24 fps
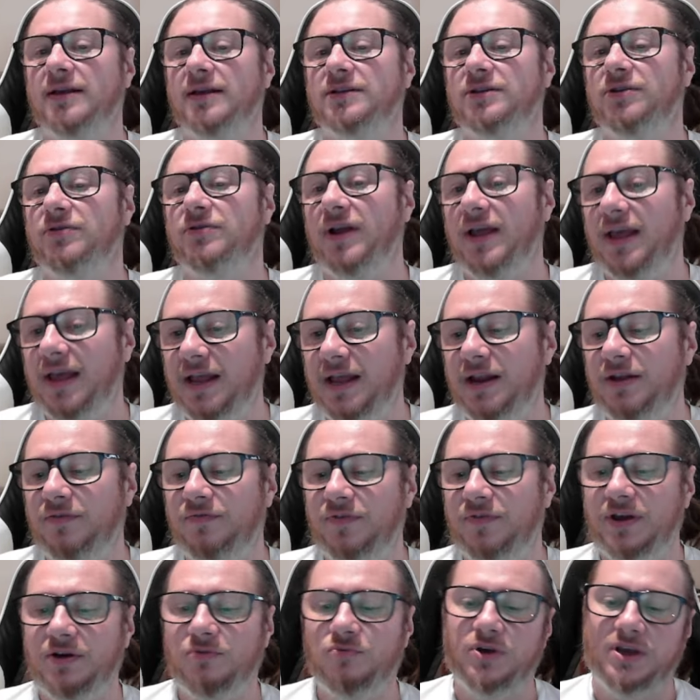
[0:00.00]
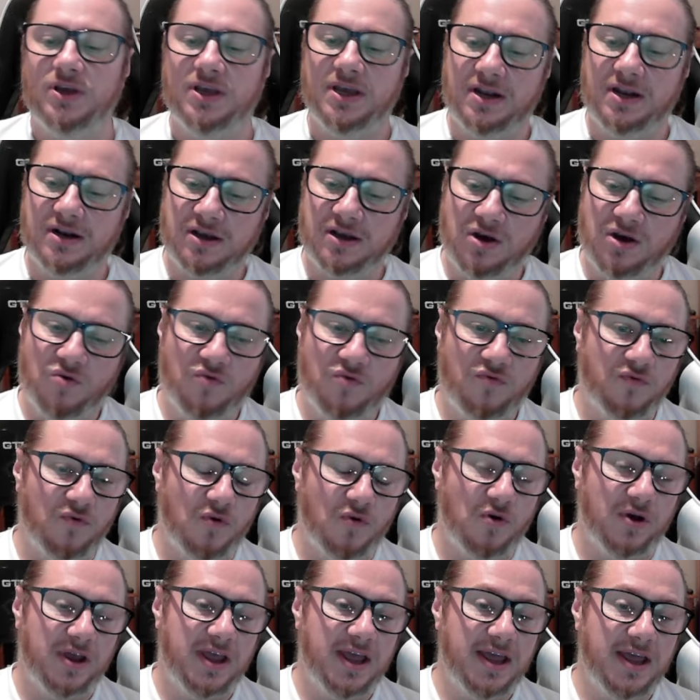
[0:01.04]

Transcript: Is there anything we can go for?